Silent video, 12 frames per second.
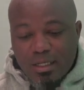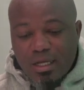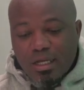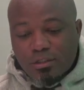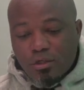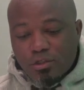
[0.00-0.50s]

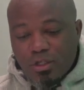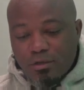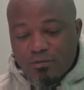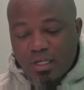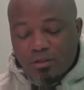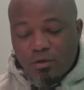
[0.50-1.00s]
a social
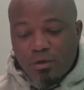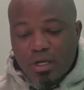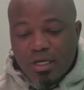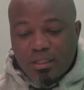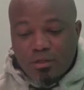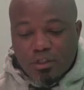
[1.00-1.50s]
event, or
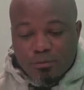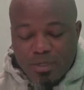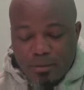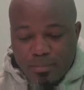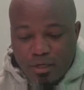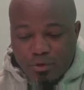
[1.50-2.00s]
a newspaper